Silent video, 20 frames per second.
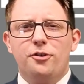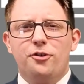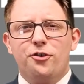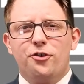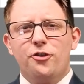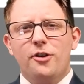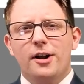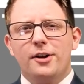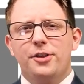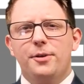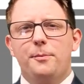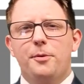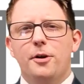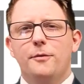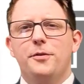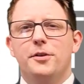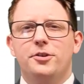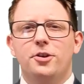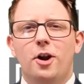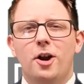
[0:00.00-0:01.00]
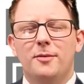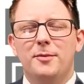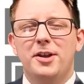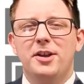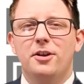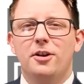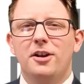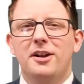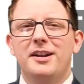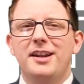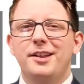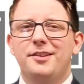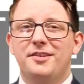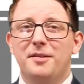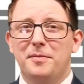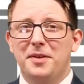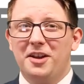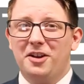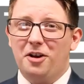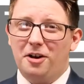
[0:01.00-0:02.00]
construct the perfect argument, you're going to need
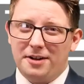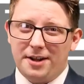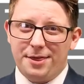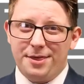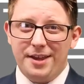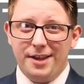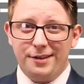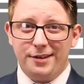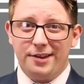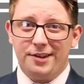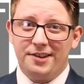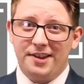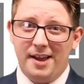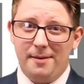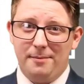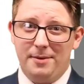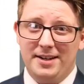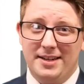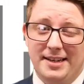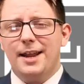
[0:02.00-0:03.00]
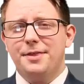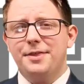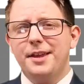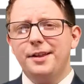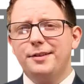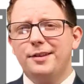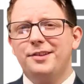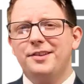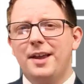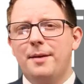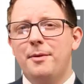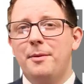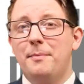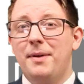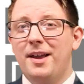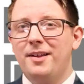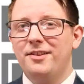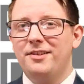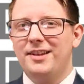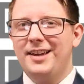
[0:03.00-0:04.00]
something called a thesis statement. And a thesis statement
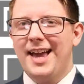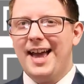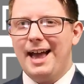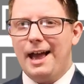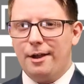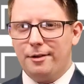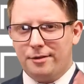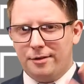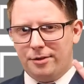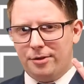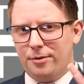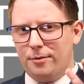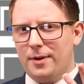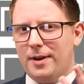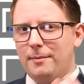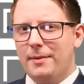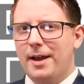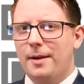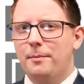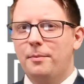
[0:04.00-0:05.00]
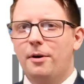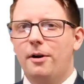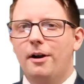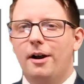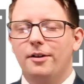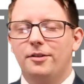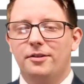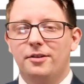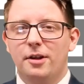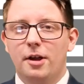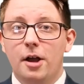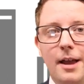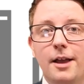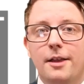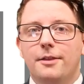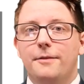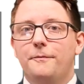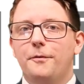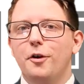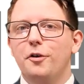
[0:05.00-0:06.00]
basically has three main parts.
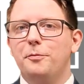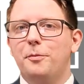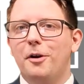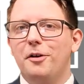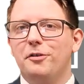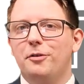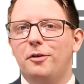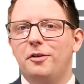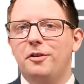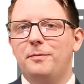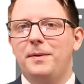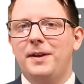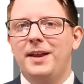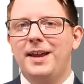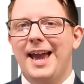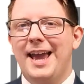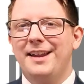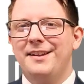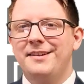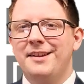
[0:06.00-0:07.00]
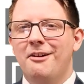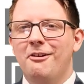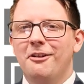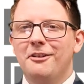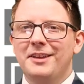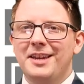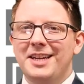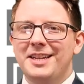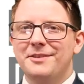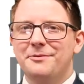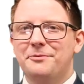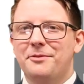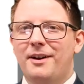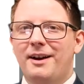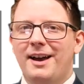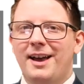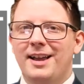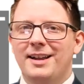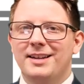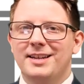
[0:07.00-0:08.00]
The first part is going to be a narrowly
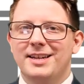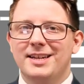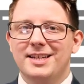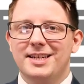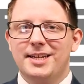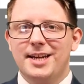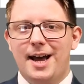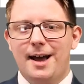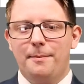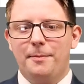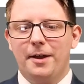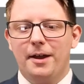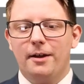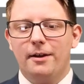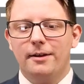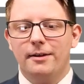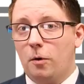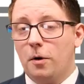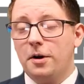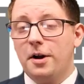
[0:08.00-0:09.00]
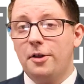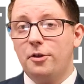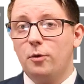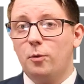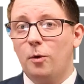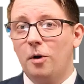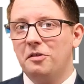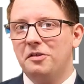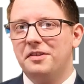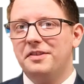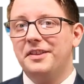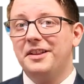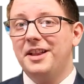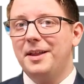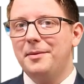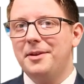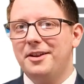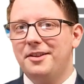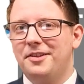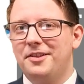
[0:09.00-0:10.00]
defined topic, or in other words, the
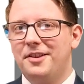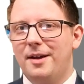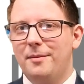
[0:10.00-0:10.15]
limited